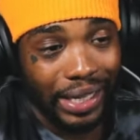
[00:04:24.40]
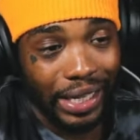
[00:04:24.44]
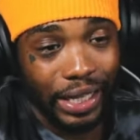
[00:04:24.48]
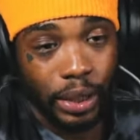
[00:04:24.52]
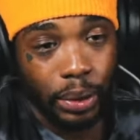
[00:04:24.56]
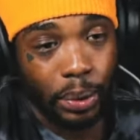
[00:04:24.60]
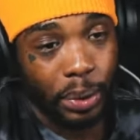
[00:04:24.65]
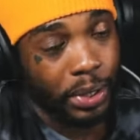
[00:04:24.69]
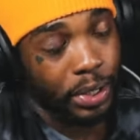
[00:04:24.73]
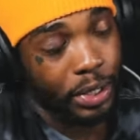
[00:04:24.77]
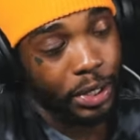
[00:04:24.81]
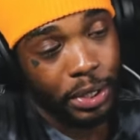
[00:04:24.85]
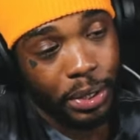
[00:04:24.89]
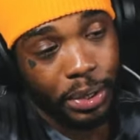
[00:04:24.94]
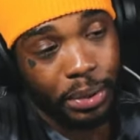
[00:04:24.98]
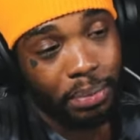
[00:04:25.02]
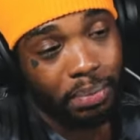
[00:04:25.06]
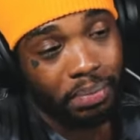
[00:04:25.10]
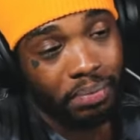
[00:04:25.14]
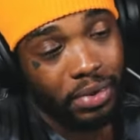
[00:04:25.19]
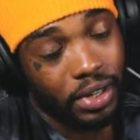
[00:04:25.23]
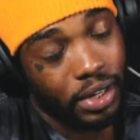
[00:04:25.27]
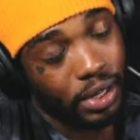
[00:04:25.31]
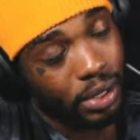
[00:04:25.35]
into a two.
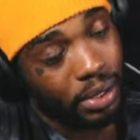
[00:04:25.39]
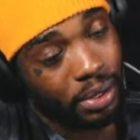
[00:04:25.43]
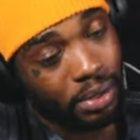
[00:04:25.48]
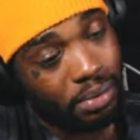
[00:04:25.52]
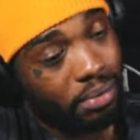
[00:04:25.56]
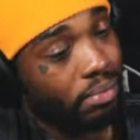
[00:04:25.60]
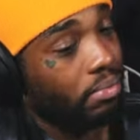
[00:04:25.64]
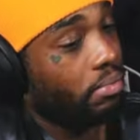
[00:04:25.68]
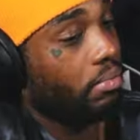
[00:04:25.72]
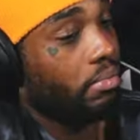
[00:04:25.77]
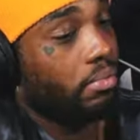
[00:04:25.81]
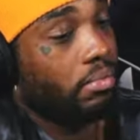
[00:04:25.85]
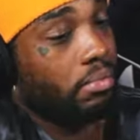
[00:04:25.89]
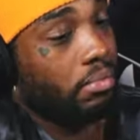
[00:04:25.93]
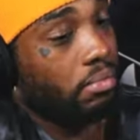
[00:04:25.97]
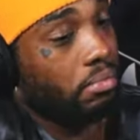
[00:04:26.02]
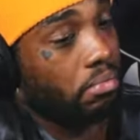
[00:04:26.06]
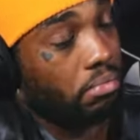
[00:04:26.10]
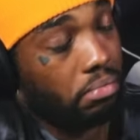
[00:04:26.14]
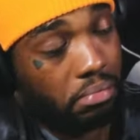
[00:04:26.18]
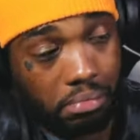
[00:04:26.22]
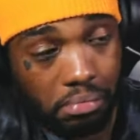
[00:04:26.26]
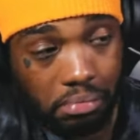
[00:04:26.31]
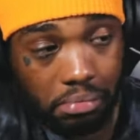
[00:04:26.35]
Stop. So it turns out to
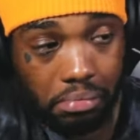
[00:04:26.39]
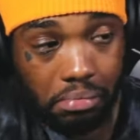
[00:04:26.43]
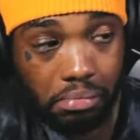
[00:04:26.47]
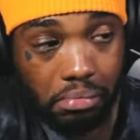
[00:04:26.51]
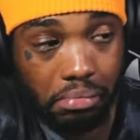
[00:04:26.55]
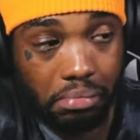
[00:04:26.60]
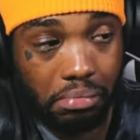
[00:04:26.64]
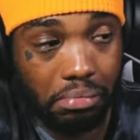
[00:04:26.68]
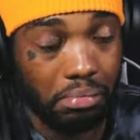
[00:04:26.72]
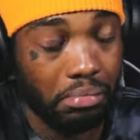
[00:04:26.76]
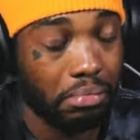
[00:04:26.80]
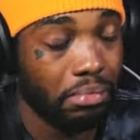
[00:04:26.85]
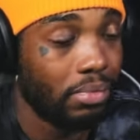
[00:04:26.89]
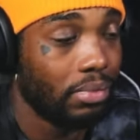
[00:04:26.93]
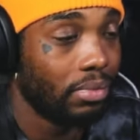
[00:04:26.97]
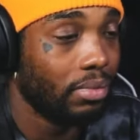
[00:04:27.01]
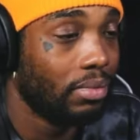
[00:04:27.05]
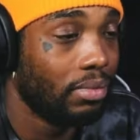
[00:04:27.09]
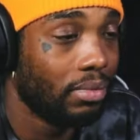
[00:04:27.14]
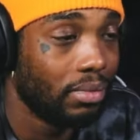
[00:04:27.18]
be. The